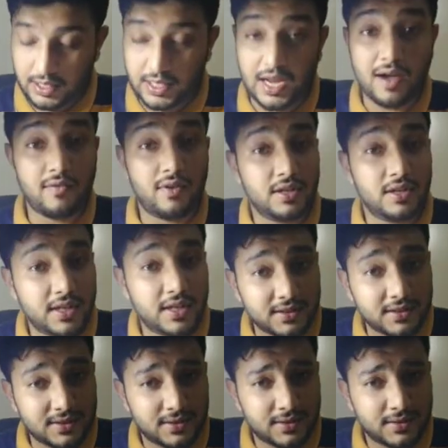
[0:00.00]

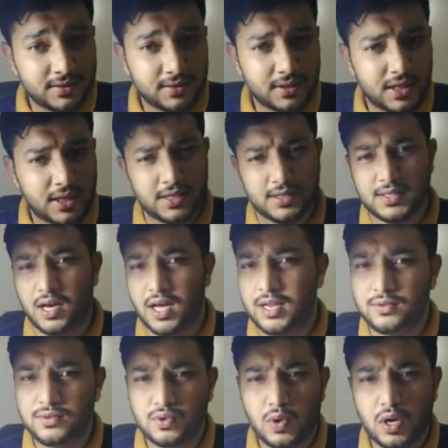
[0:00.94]
Cleverness, it is
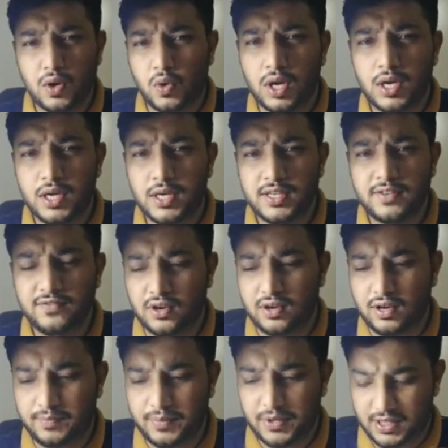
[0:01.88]
also a quality
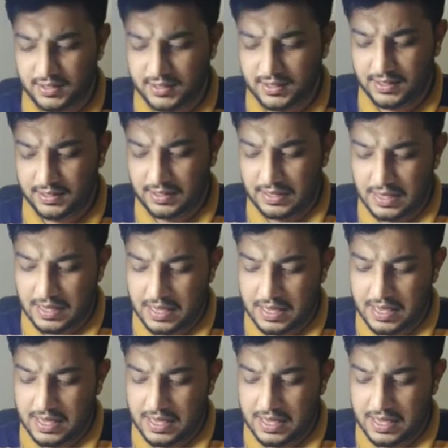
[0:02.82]
for a person.